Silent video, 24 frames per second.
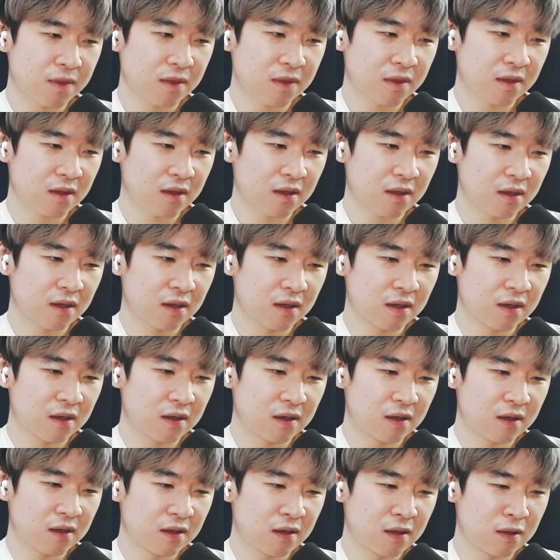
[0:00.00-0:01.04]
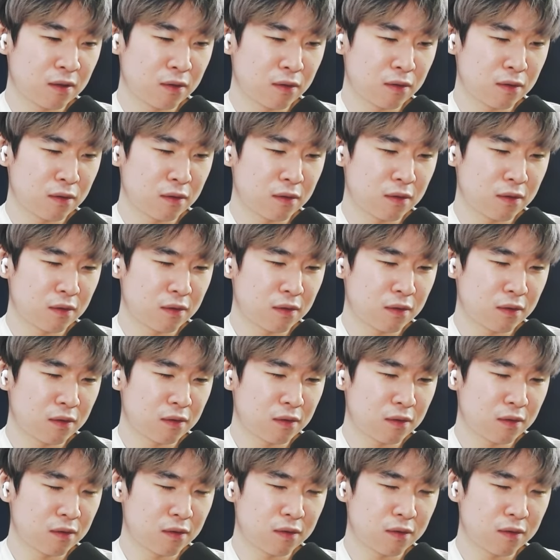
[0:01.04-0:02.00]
Nobody speaks.